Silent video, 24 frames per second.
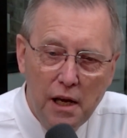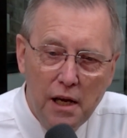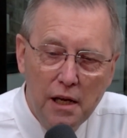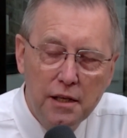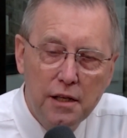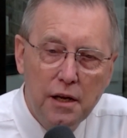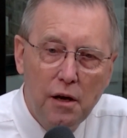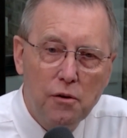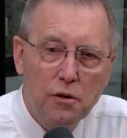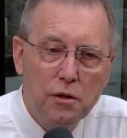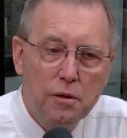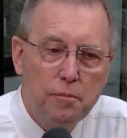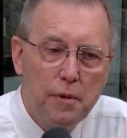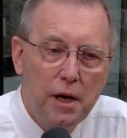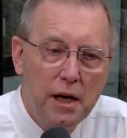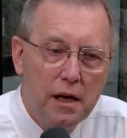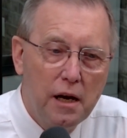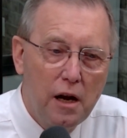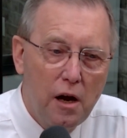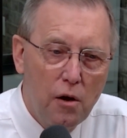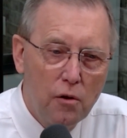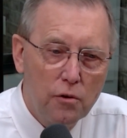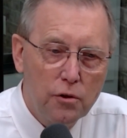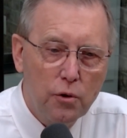talking about
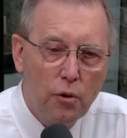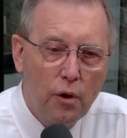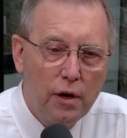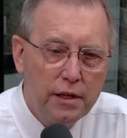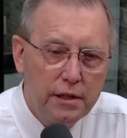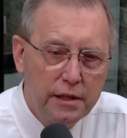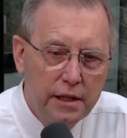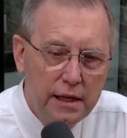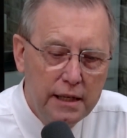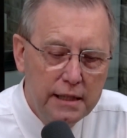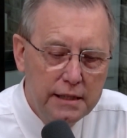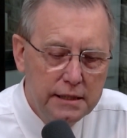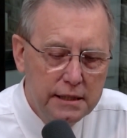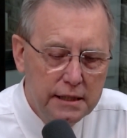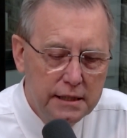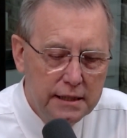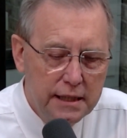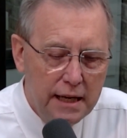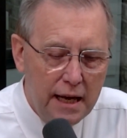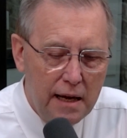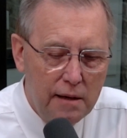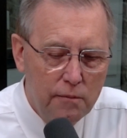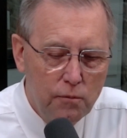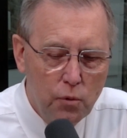all the great things that
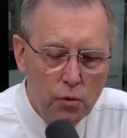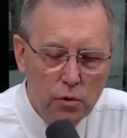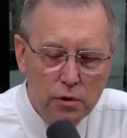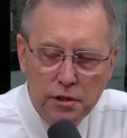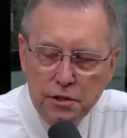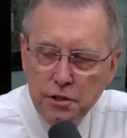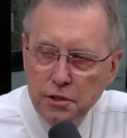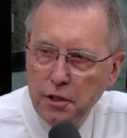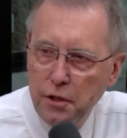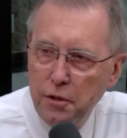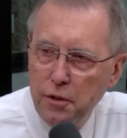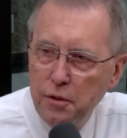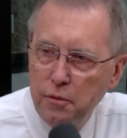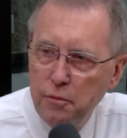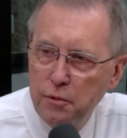911 is doing.